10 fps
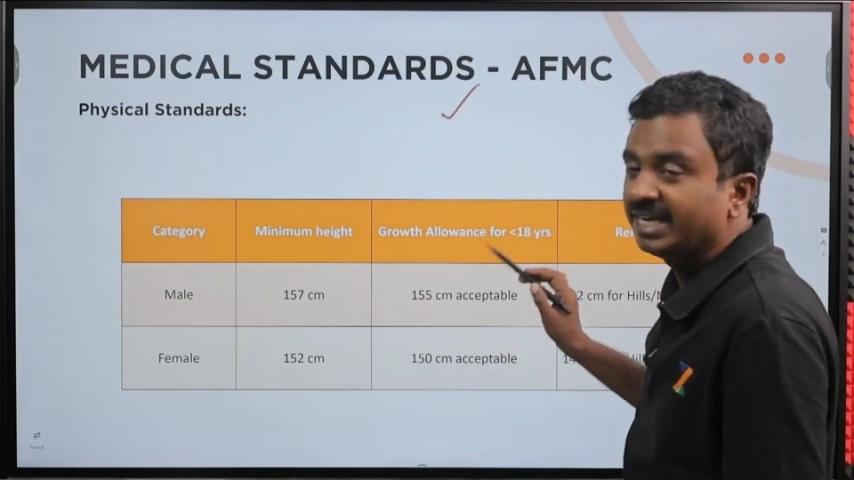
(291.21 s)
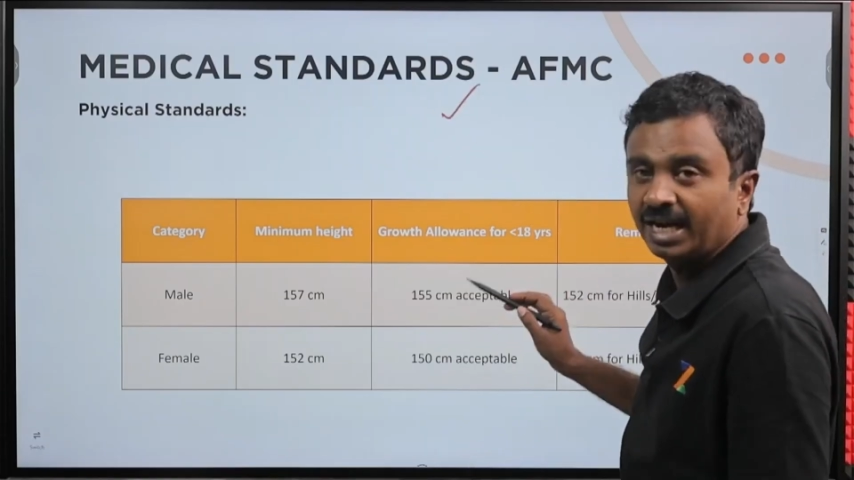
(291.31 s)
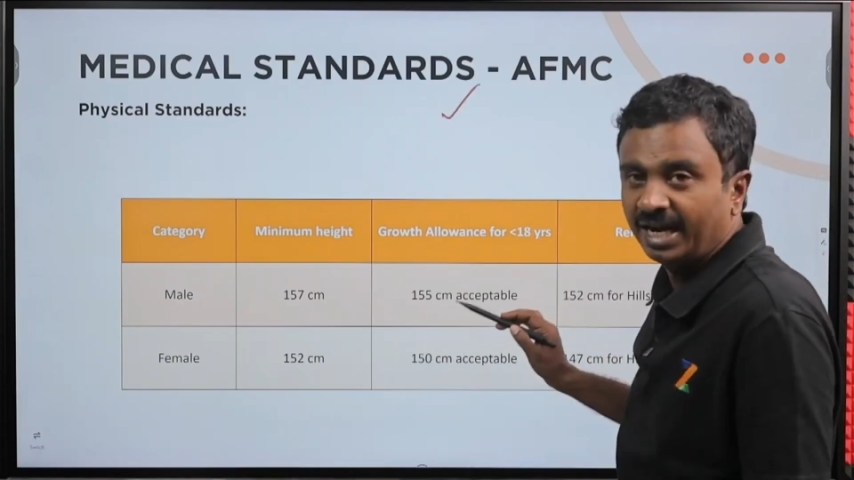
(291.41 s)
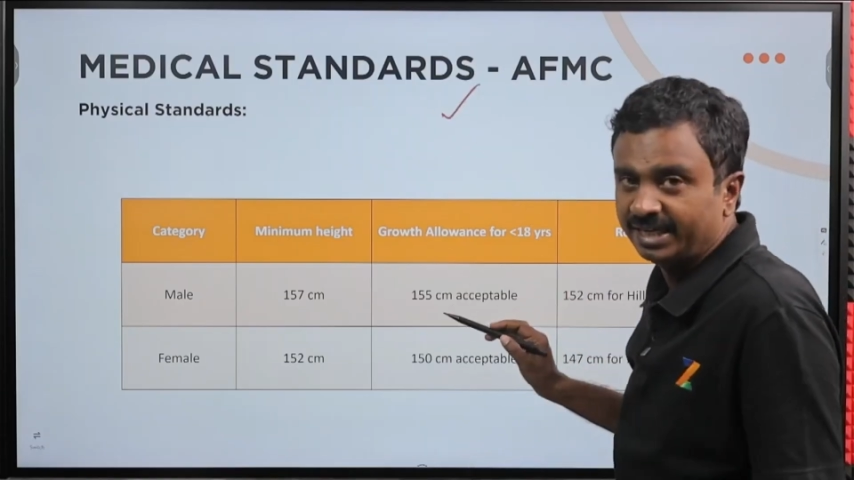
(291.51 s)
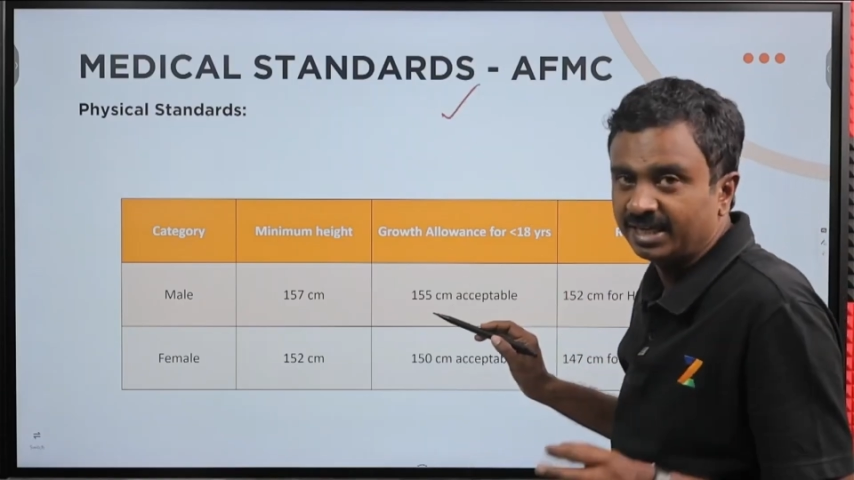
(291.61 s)

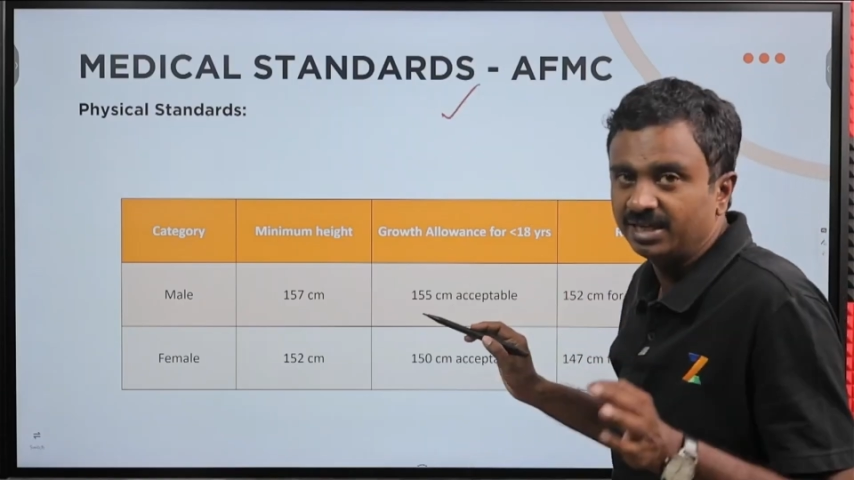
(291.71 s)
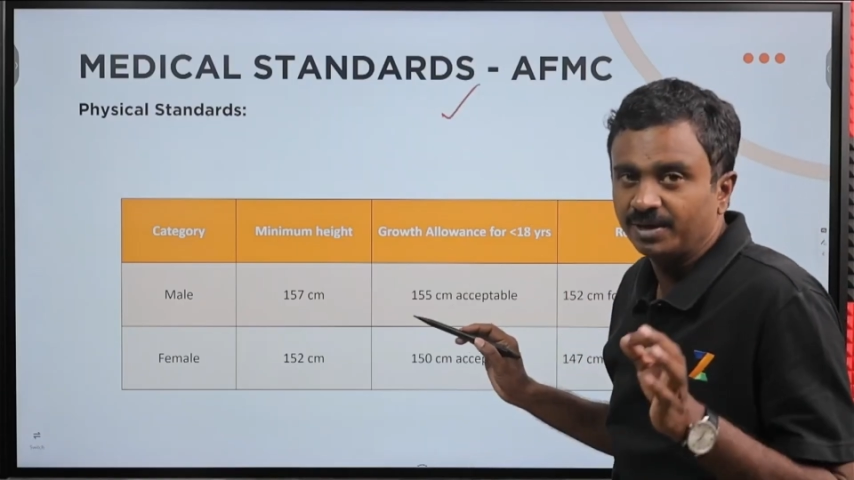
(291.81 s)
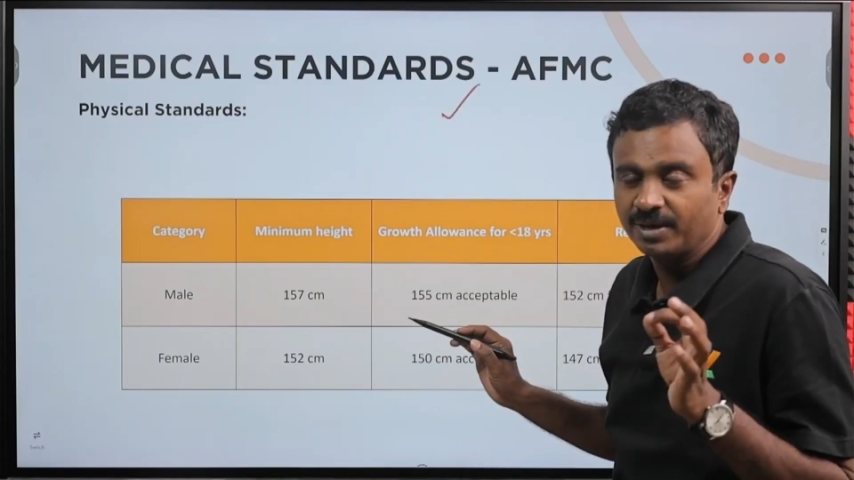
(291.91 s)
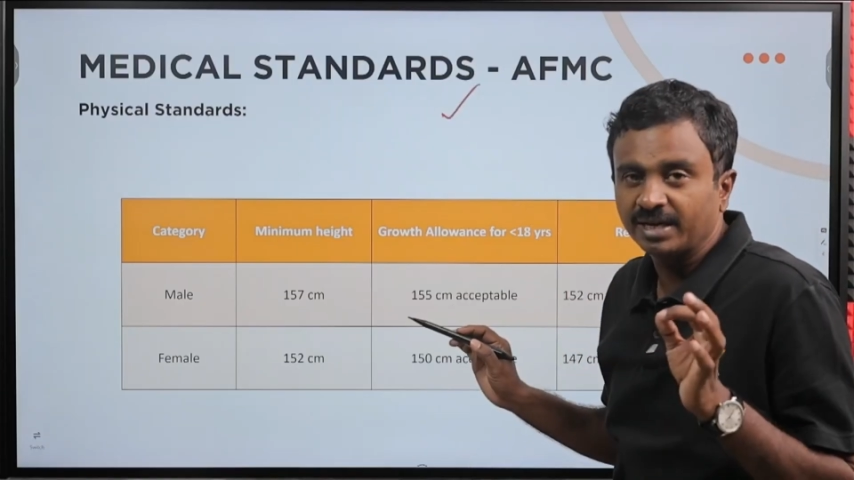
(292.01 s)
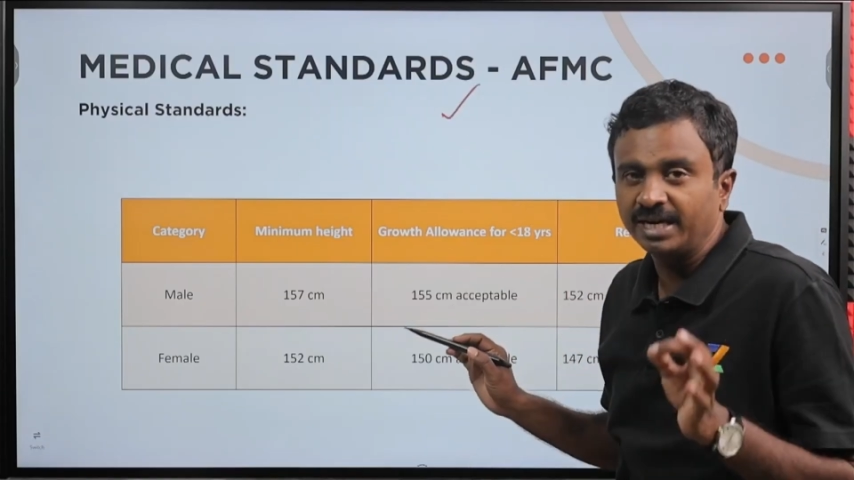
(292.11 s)
related
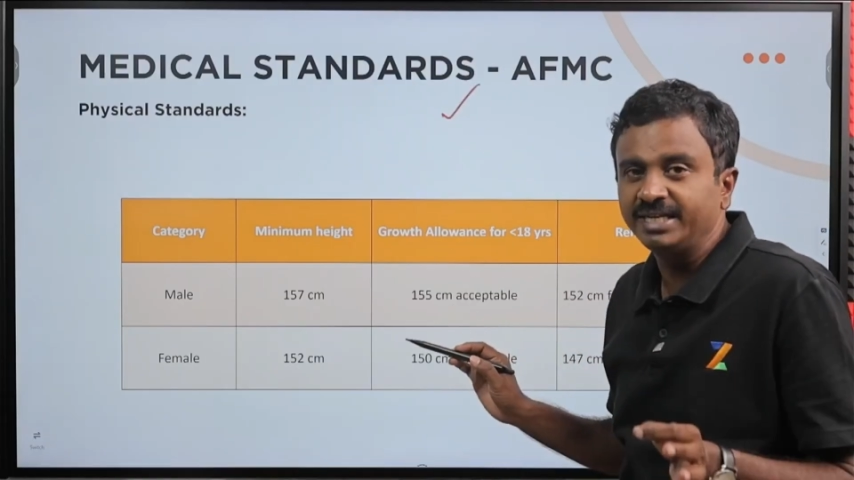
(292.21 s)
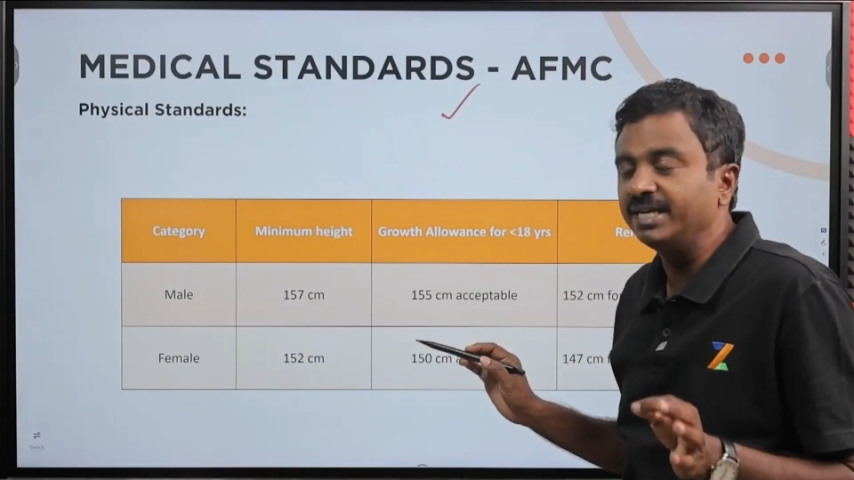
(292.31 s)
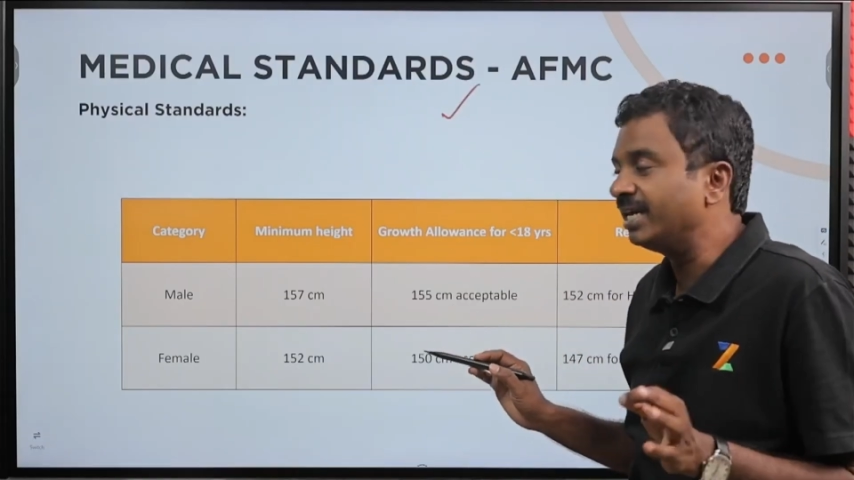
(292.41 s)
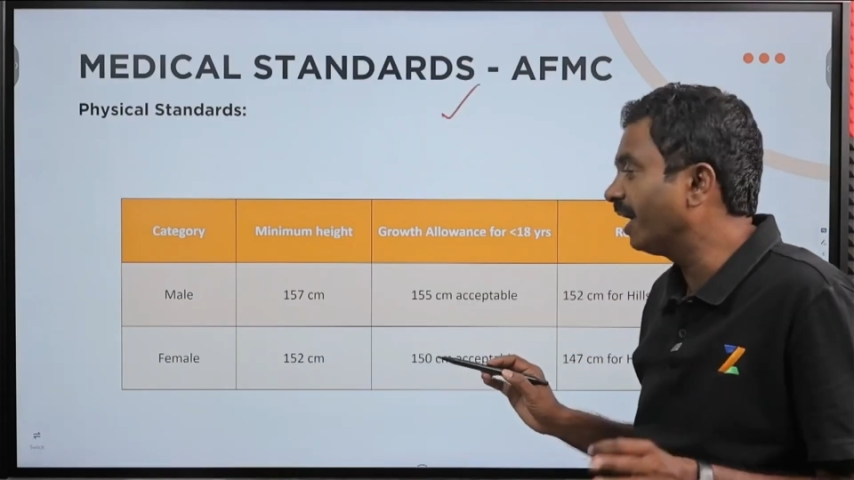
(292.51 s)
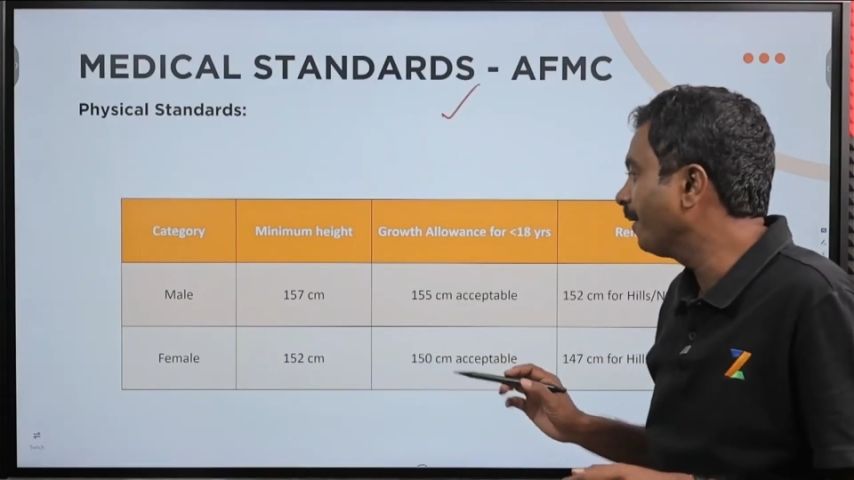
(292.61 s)

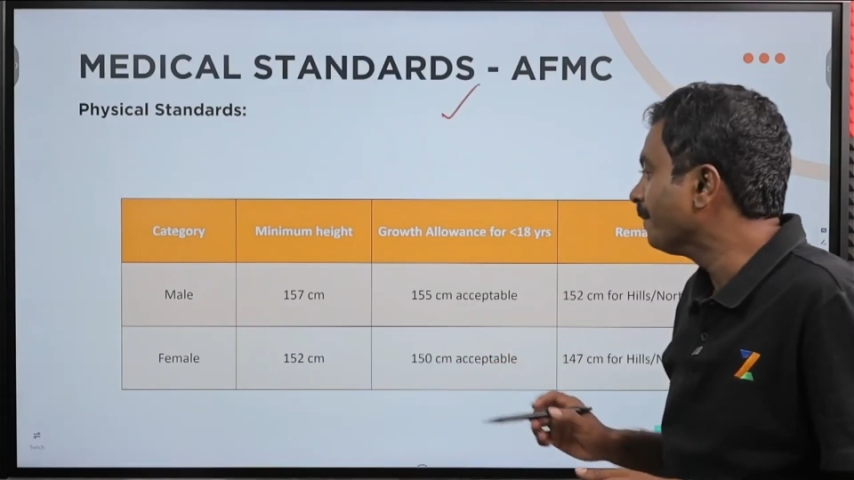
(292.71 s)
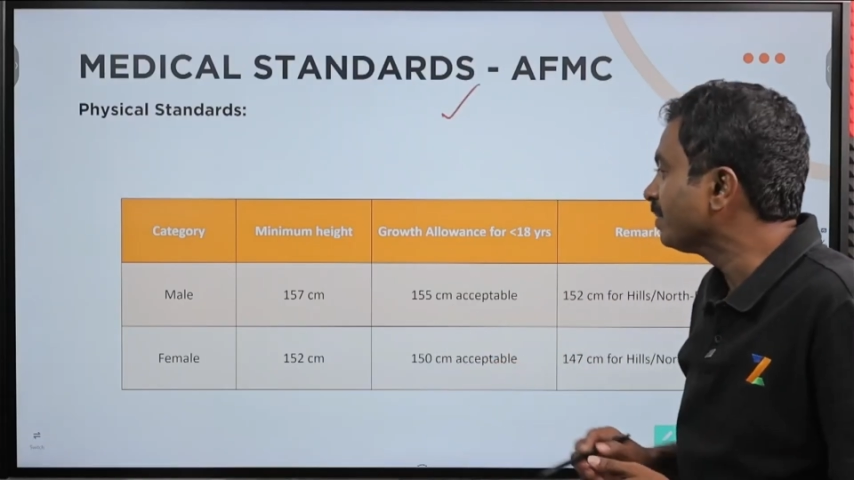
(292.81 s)
criteria.